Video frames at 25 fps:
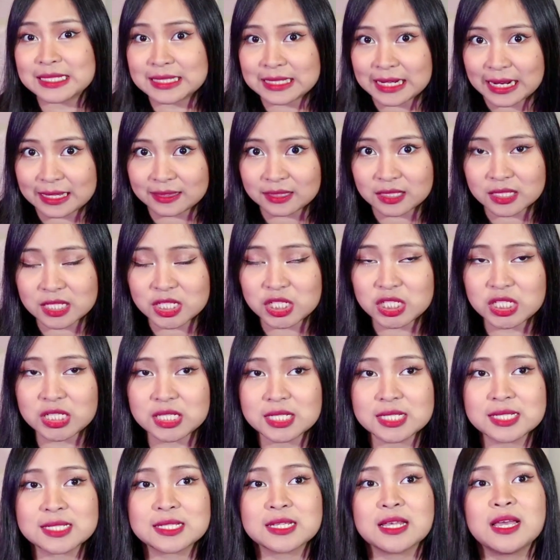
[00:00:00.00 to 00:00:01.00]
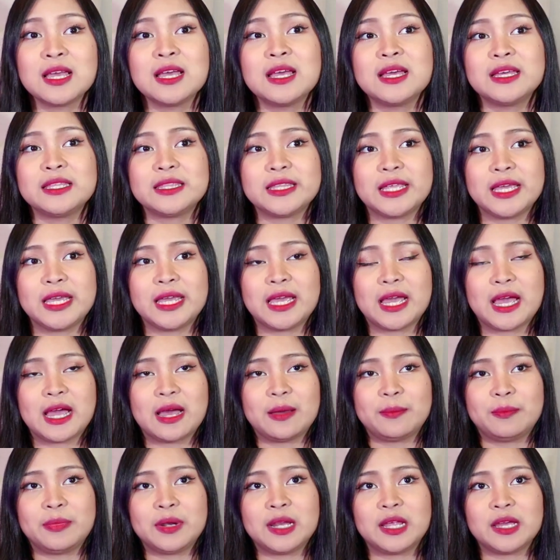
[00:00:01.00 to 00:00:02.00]
strategies na
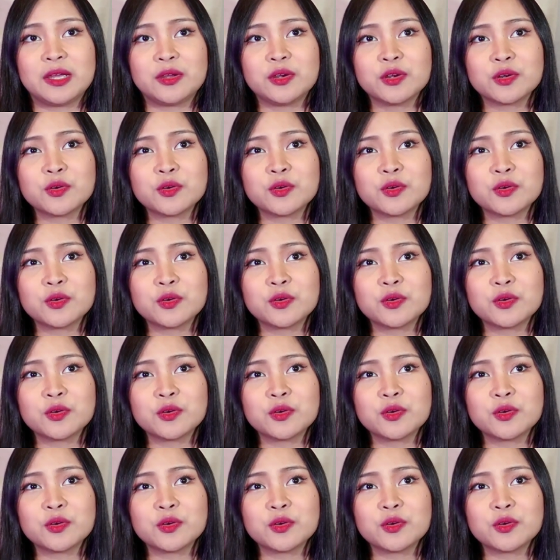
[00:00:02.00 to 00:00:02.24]
i-apply.